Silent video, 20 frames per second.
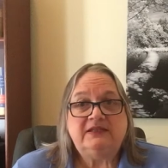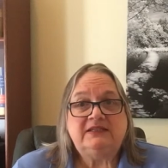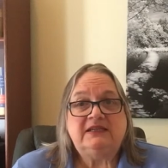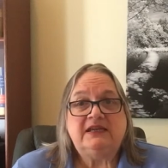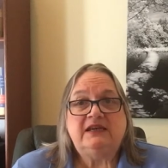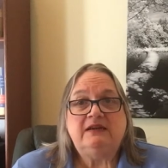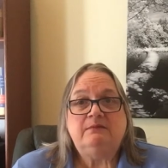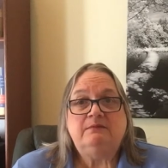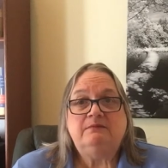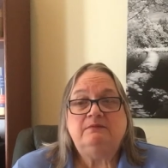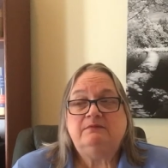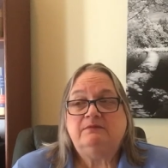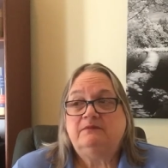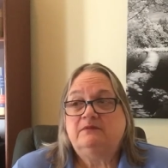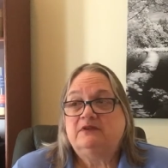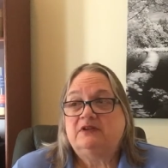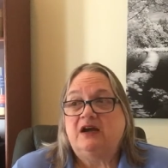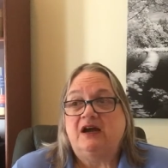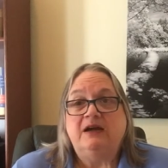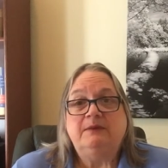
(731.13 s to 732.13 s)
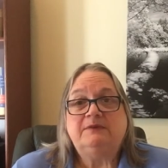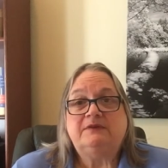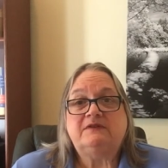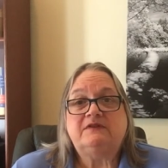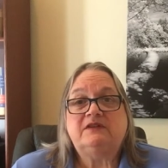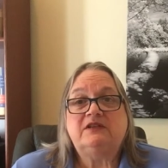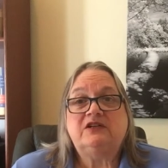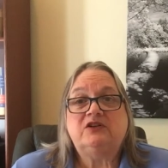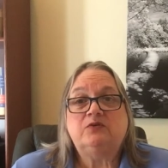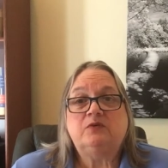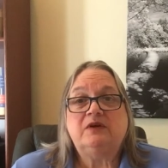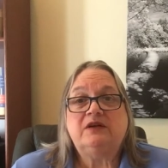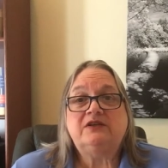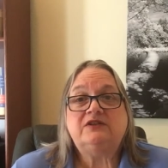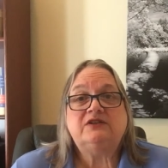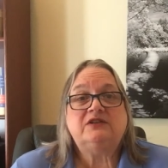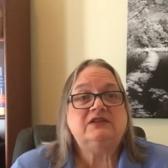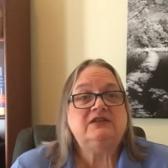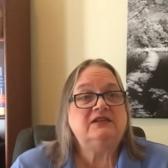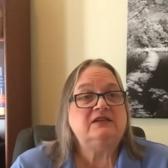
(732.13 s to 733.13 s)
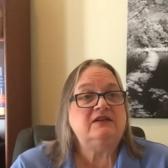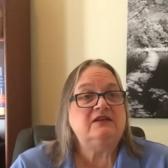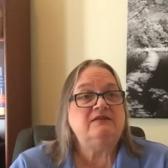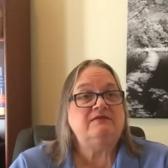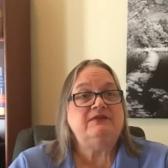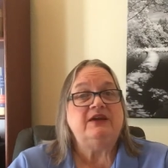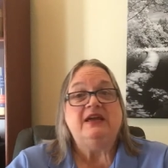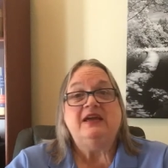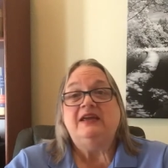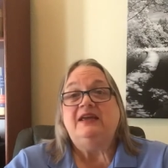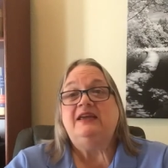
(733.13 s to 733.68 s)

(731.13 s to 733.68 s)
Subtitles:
same types of situations that have,